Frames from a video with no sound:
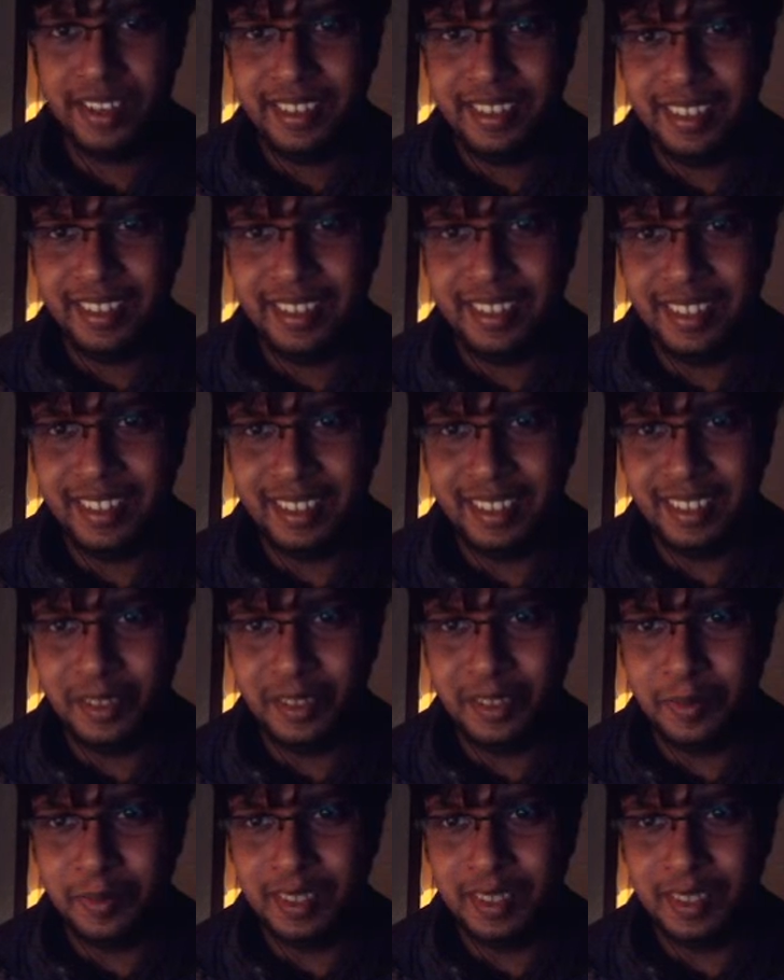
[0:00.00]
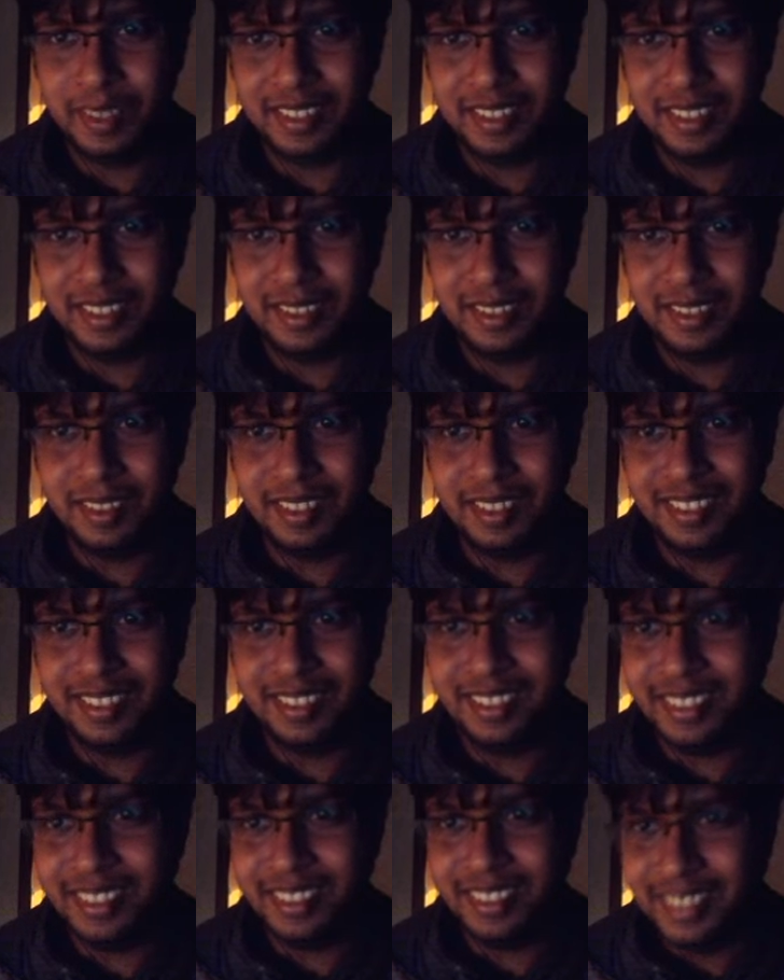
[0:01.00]
then you press.
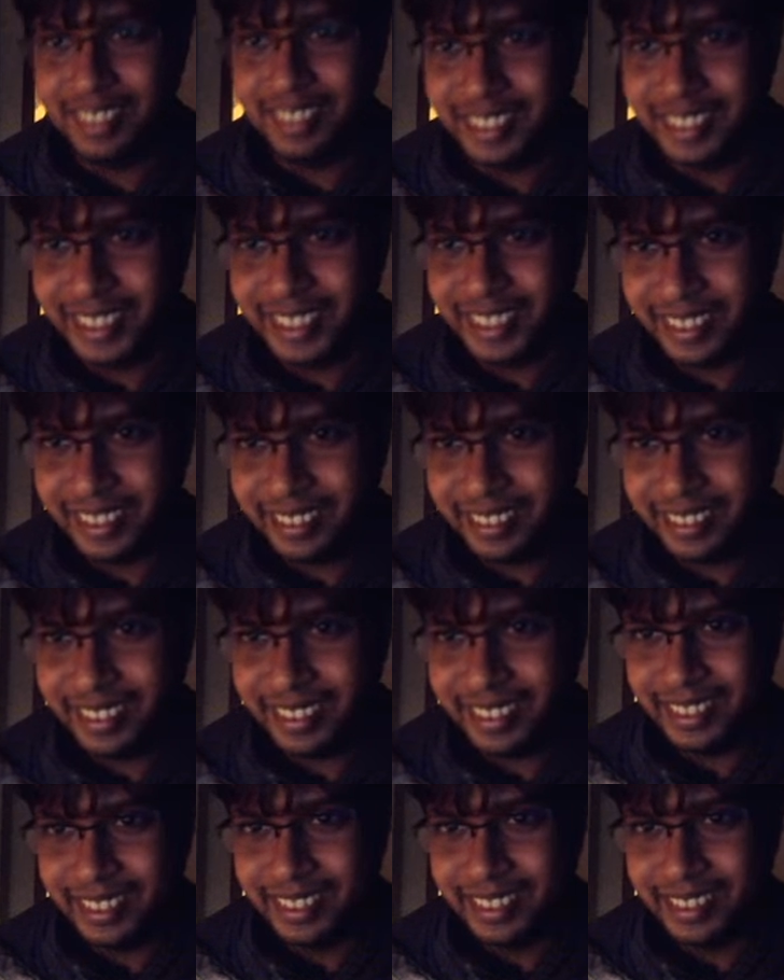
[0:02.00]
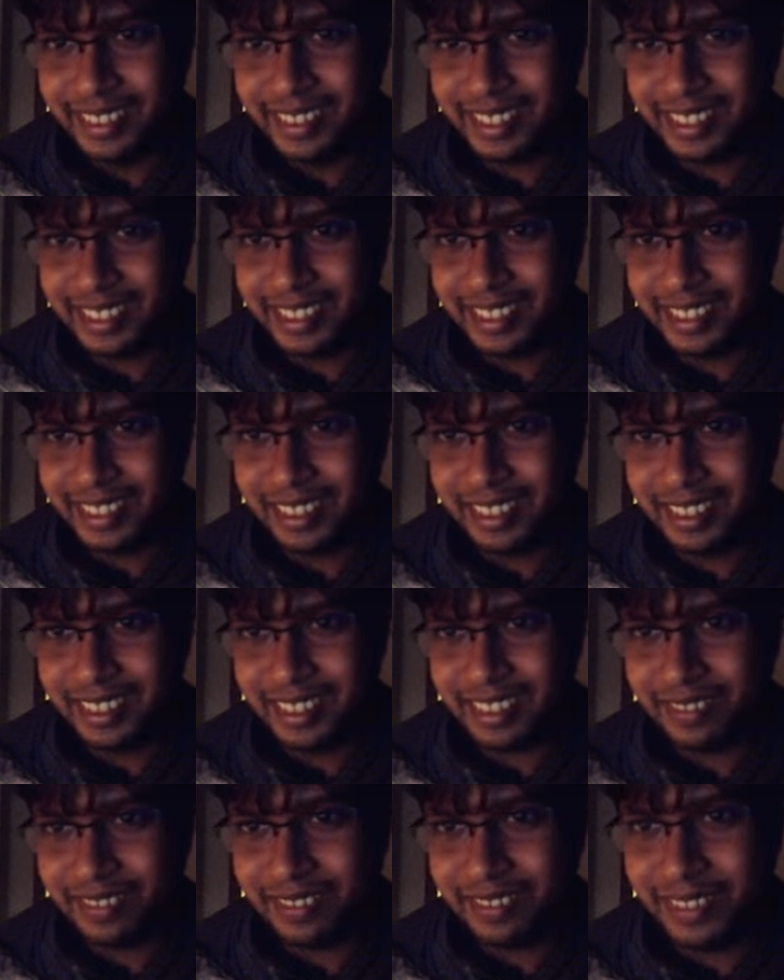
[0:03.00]
You see the extended
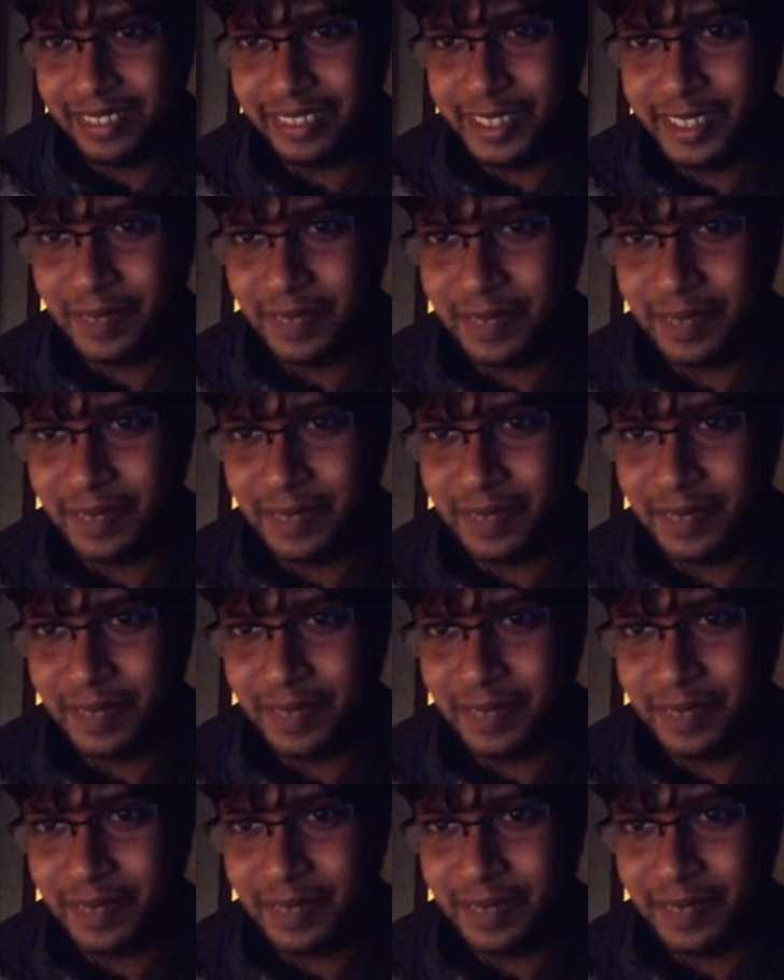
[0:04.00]
finger.